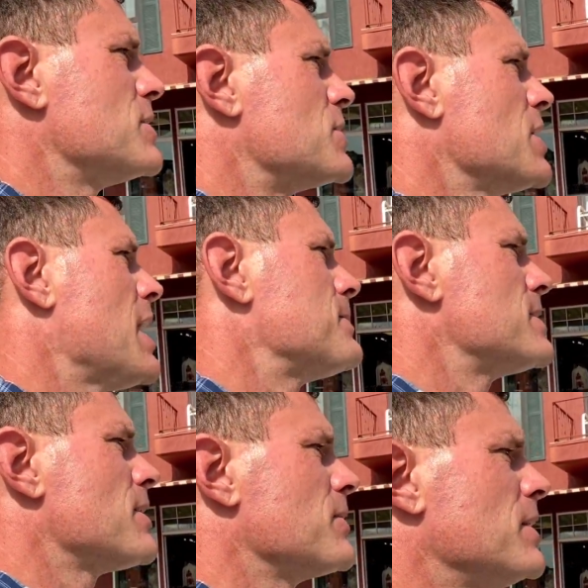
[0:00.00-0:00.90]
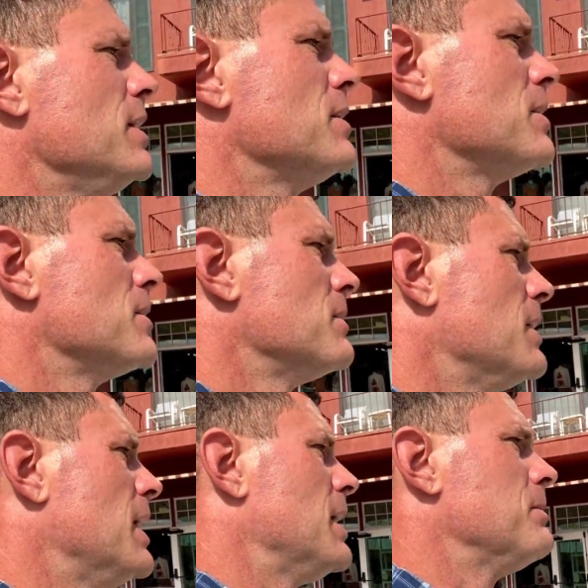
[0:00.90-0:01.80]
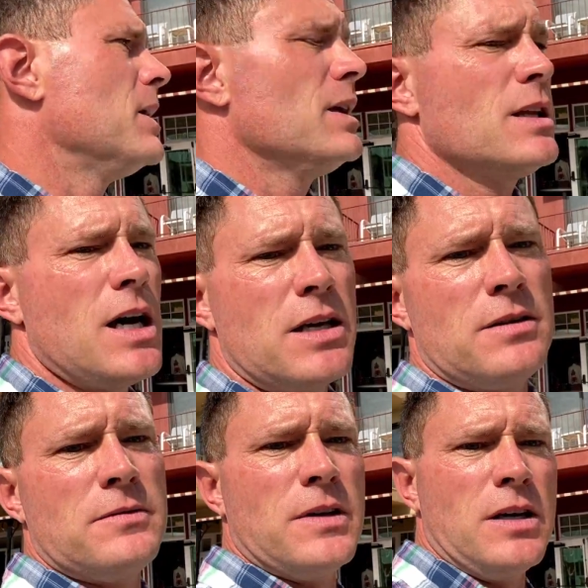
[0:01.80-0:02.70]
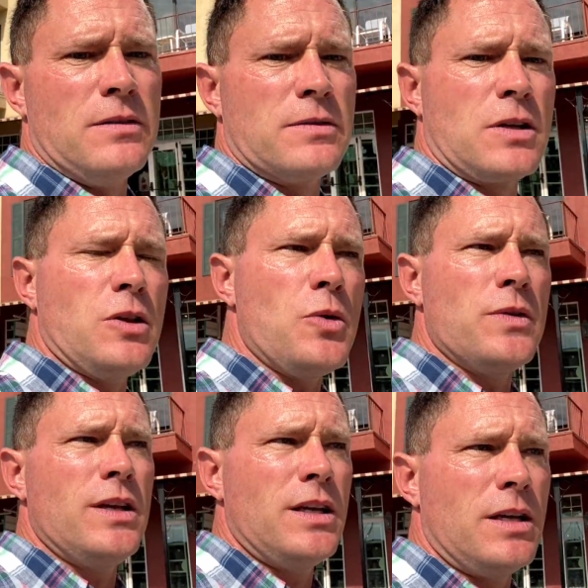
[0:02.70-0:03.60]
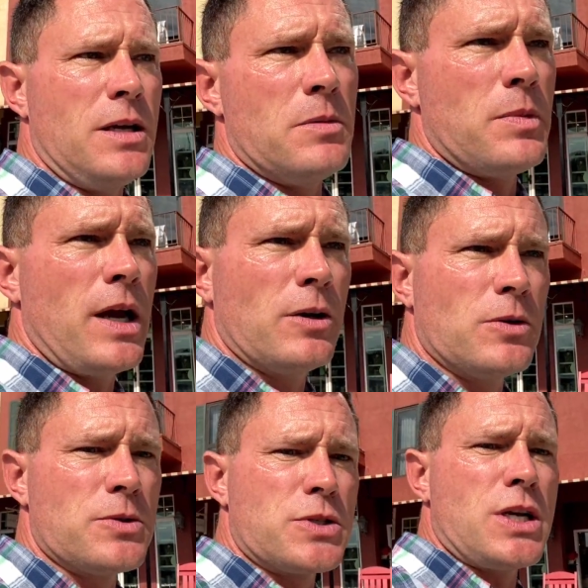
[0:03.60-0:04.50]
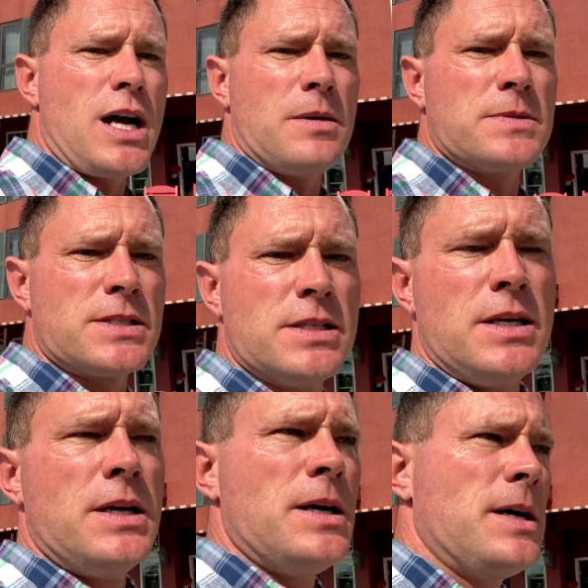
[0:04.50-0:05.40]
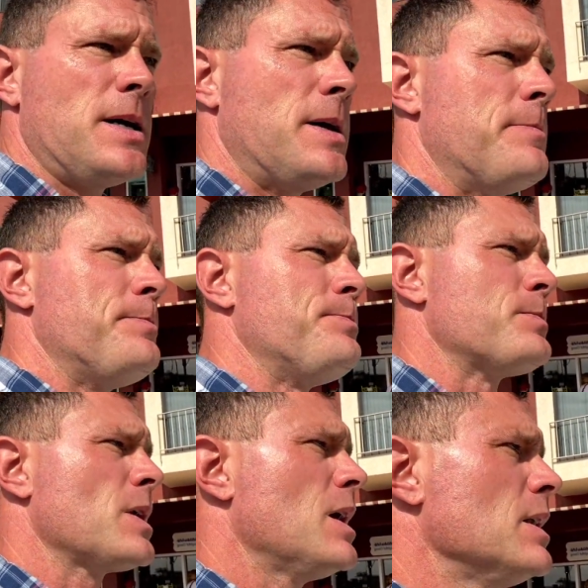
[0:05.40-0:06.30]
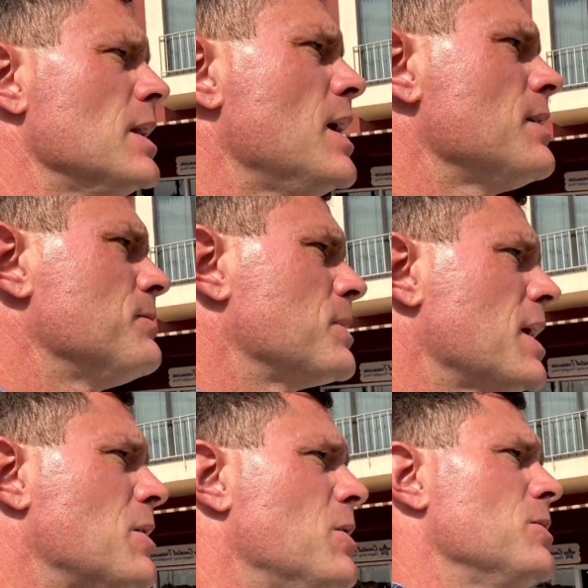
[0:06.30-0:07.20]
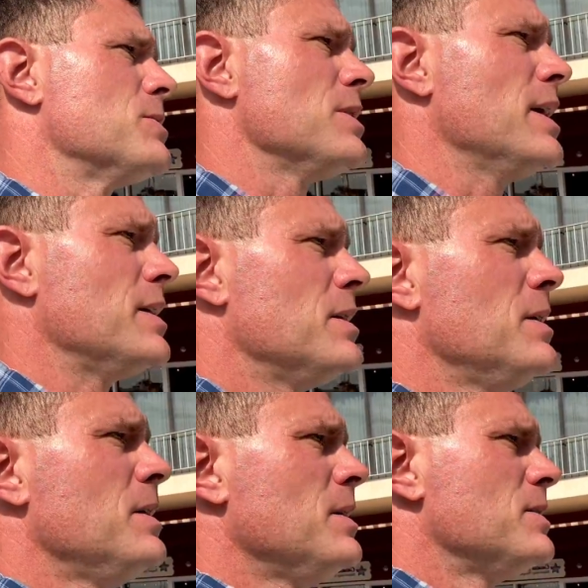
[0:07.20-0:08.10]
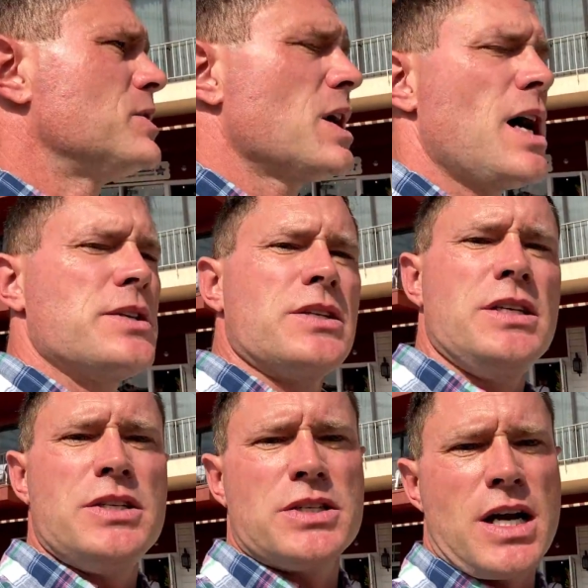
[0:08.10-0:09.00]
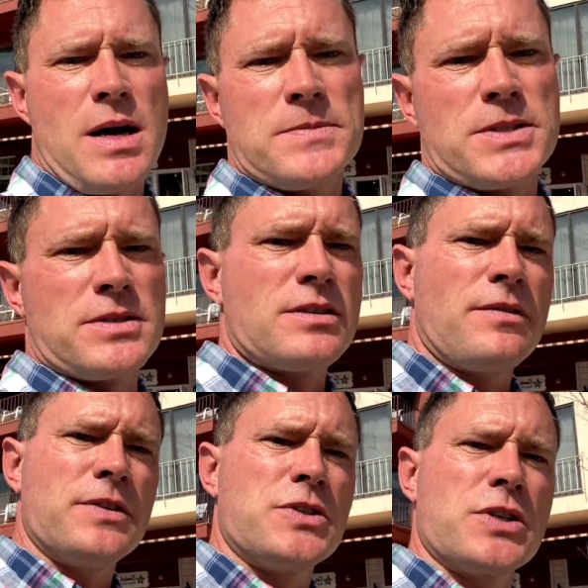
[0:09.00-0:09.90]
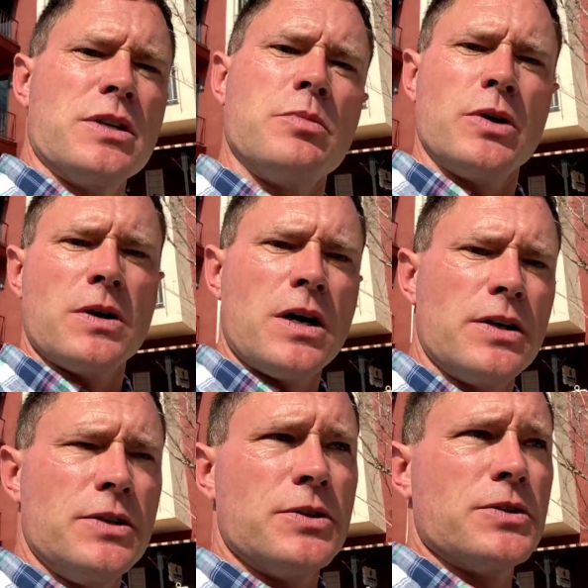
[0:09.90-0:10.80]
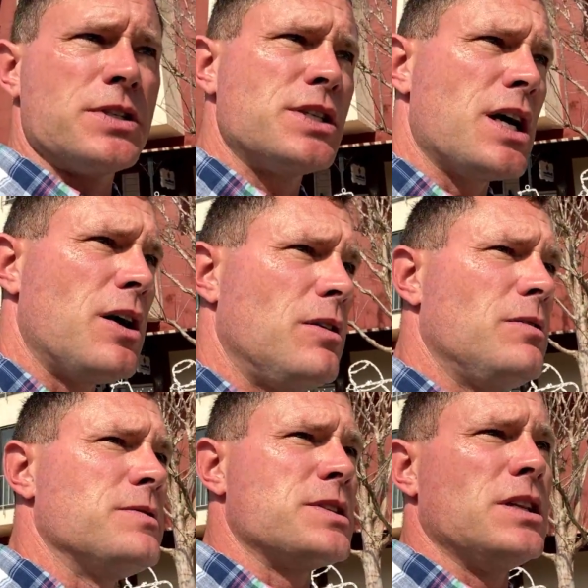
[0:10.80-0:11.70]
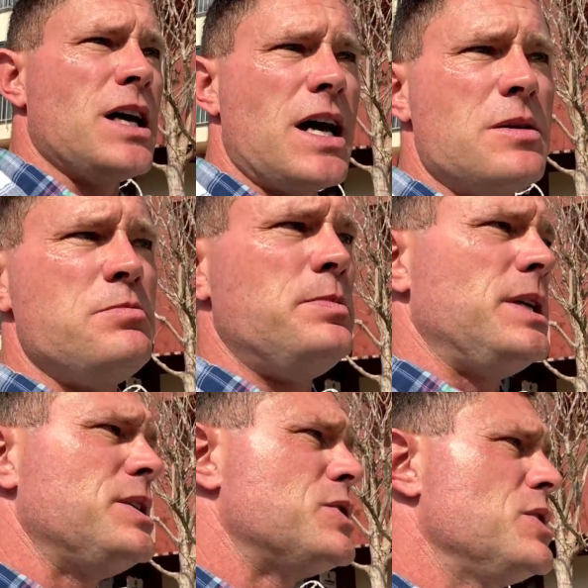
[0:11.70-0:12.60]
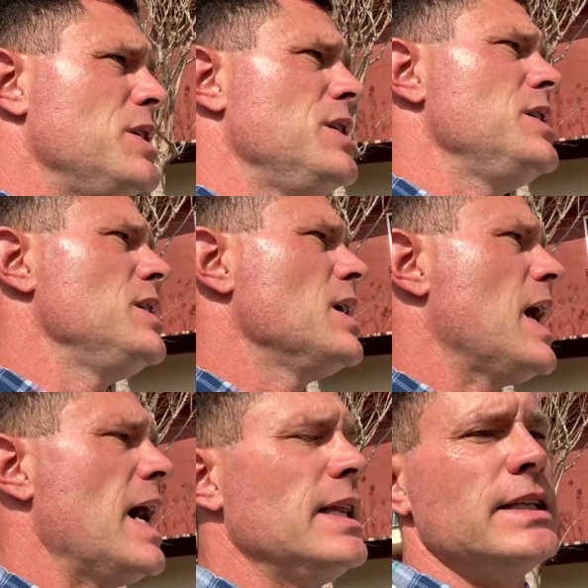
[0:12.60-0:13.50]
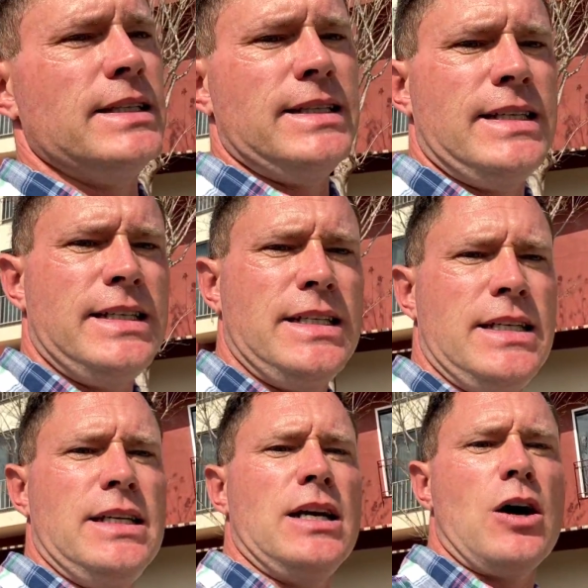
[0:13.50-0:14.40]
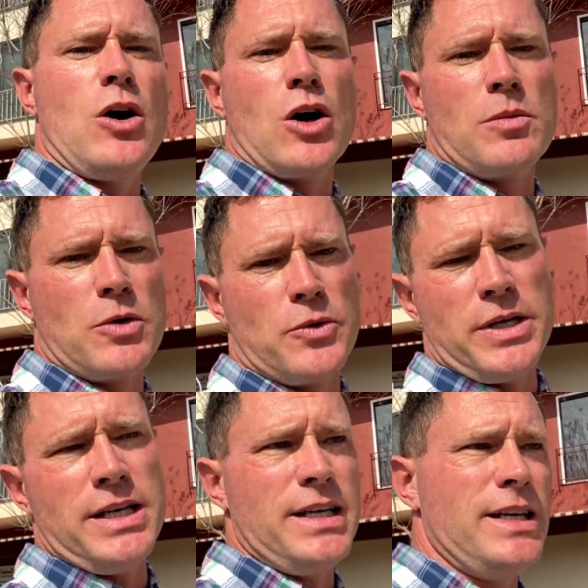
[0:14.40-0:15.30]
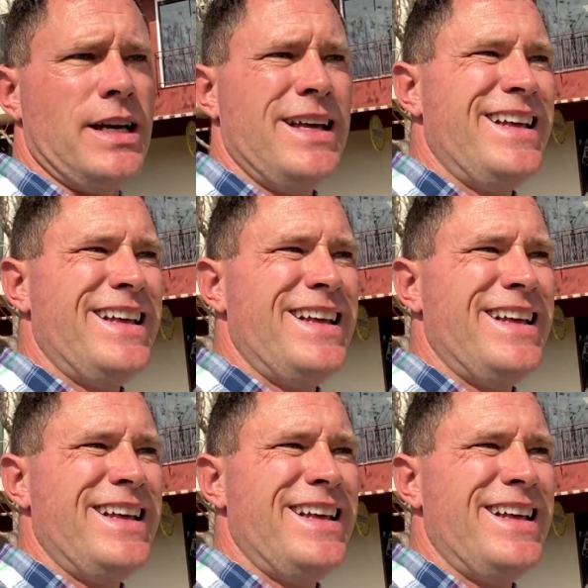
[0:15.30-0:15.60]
shops that are here. A lot of clothing and apparel shops. A lot of what I call like tchotchke shops, so stuff that you're going to put on your shelves, a lot of beachy, islandy, harbory